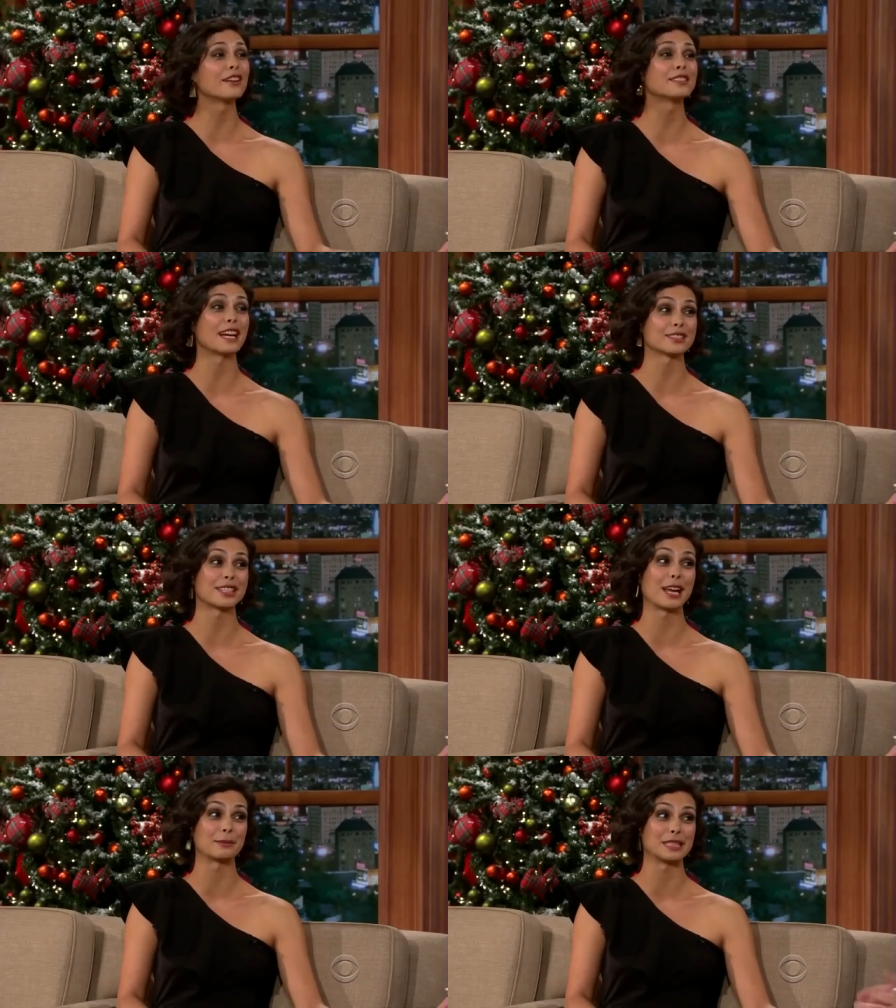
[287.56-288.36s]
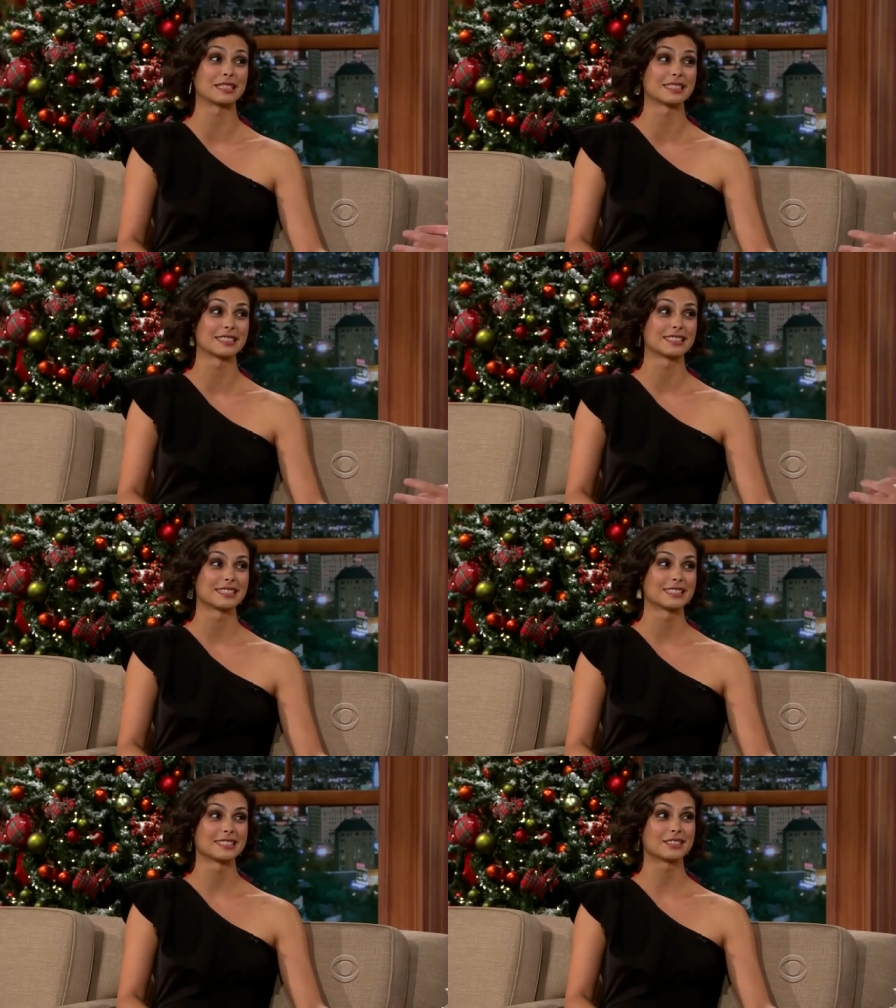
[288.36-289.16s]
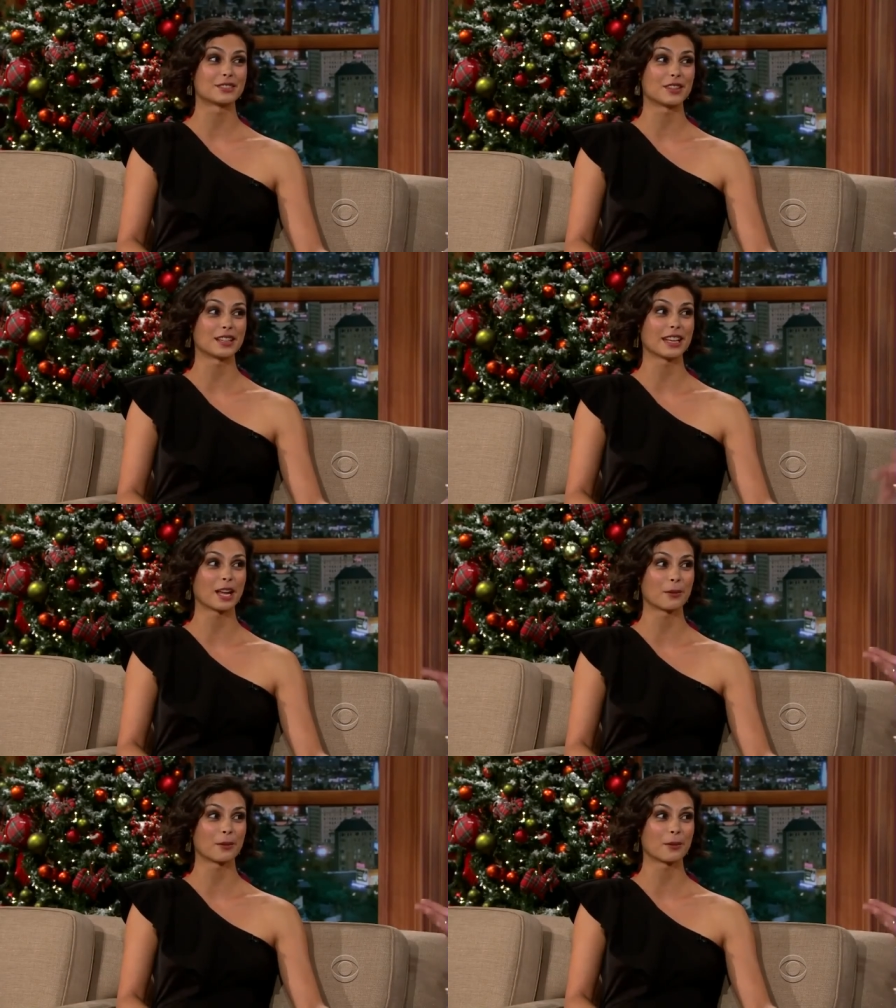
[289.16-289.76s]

love Downton Abbey. Downton Abbey's great, isn't it's it? It's fun. I